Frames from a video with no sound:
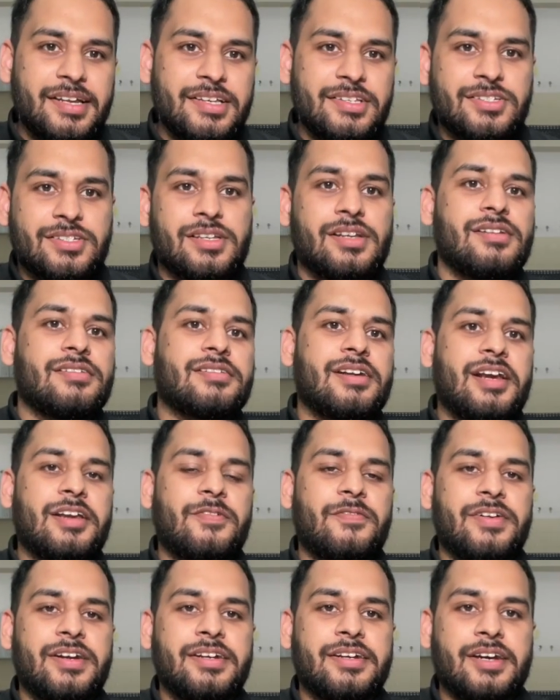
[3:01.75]
still
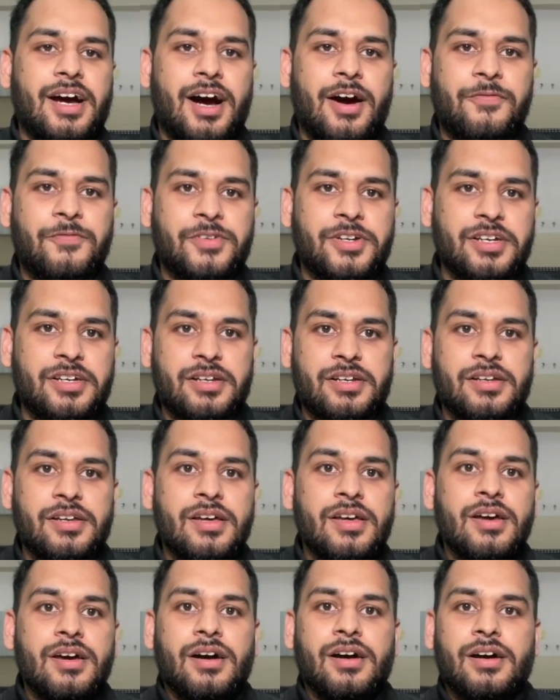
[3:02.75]
relevant after
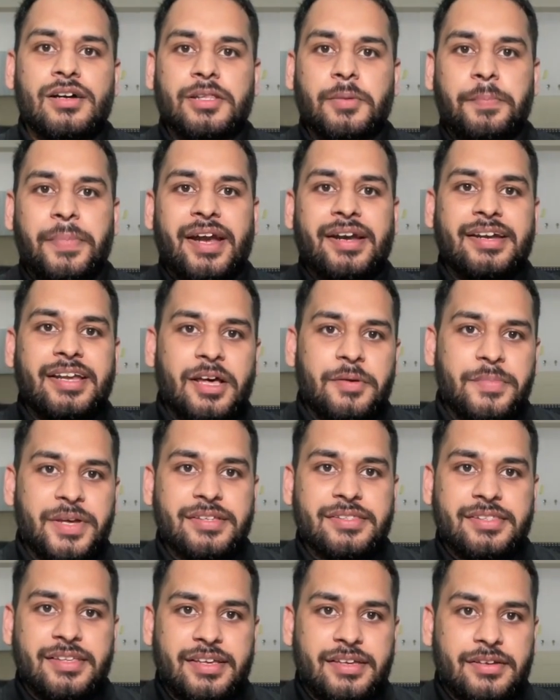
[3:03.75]
the
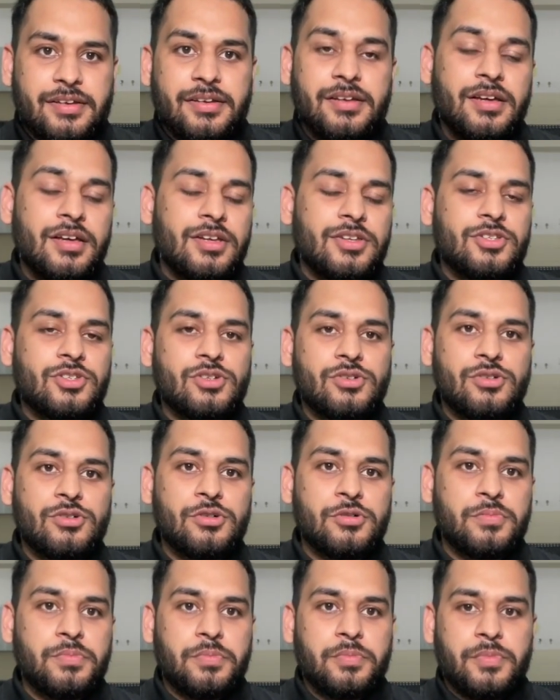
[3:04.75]
pandemic thing?
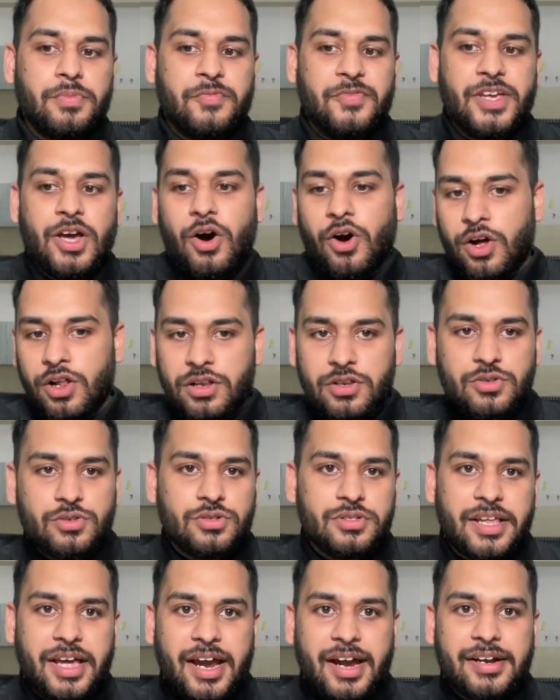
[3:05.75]
So we all
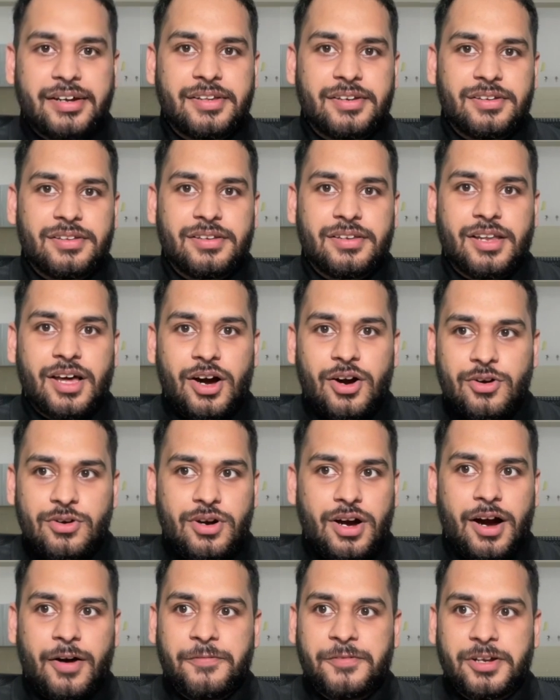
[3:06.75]
know that
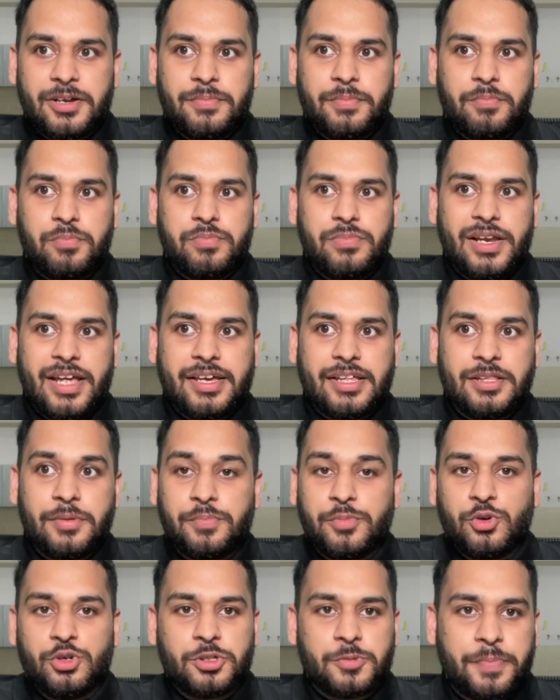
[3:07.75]
now, after like in the
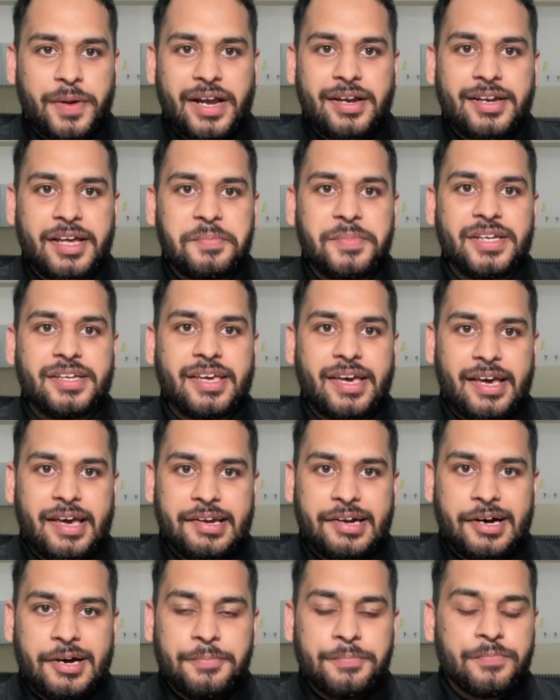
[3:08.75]
post-pandemic
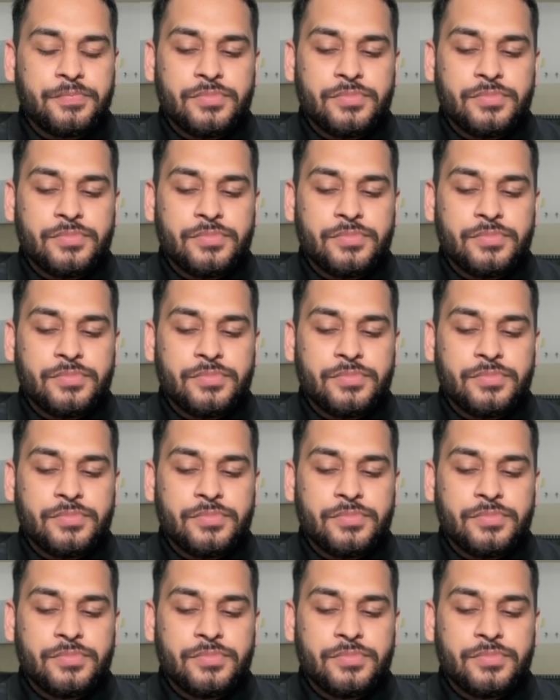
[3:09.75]
era,